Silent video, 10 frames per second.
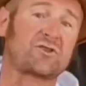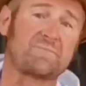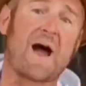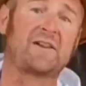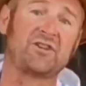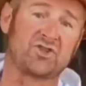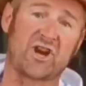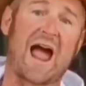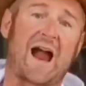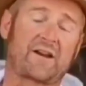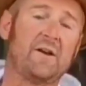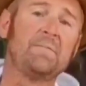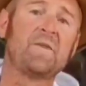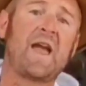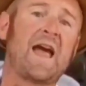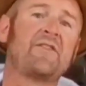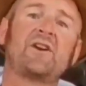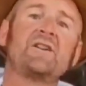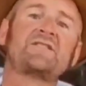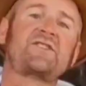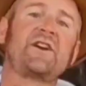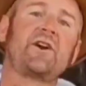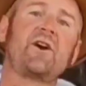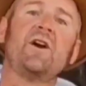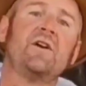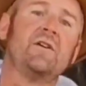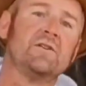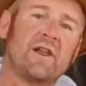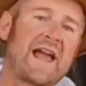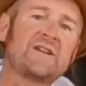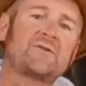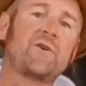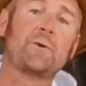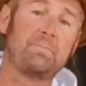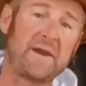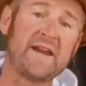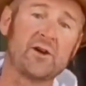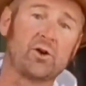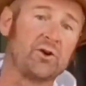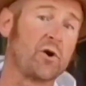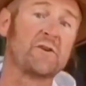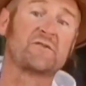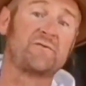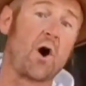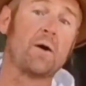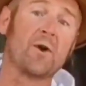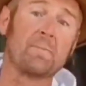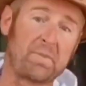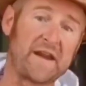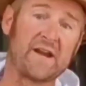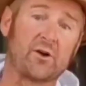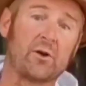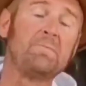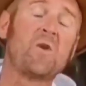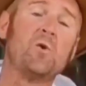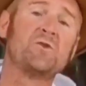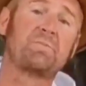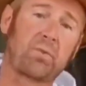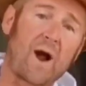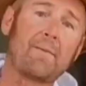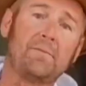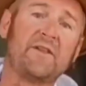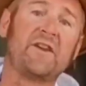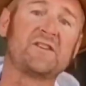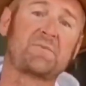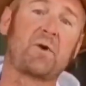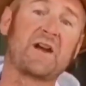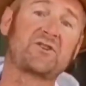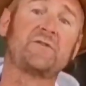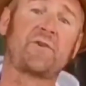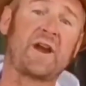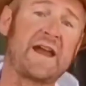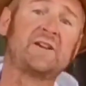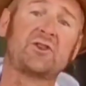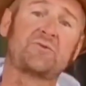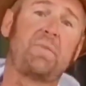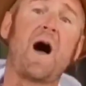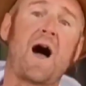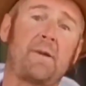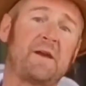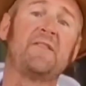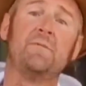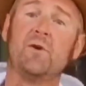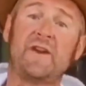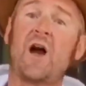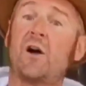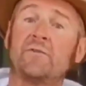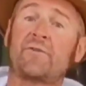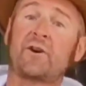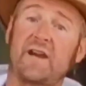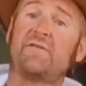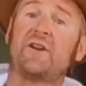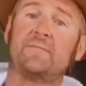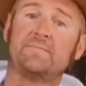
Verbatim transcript: Smiling Jack, and the gunslinger Langsford Peel, known as Farmer Peel, who was probably the inspiration for English Bob in the movie Unforgiven.